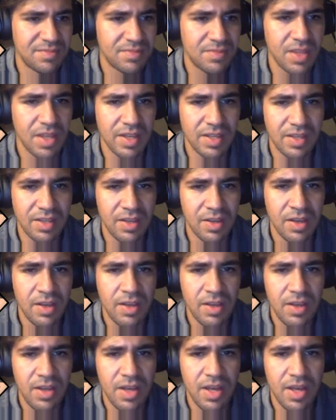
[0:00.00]
Like
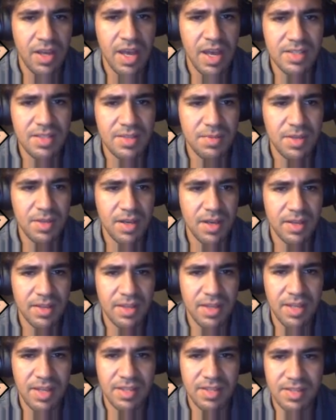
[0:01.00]
it has to be on
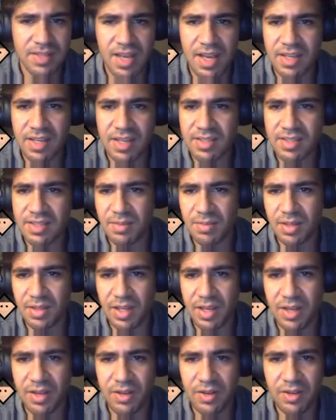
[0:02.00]
the exact same
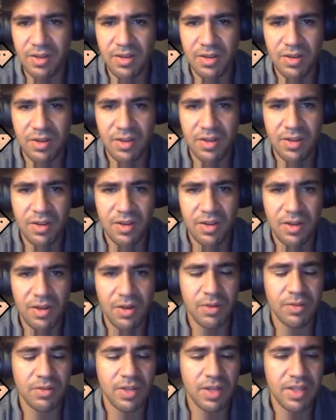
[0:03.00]
layer,
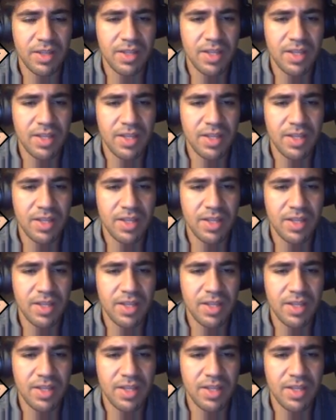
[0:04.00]
or like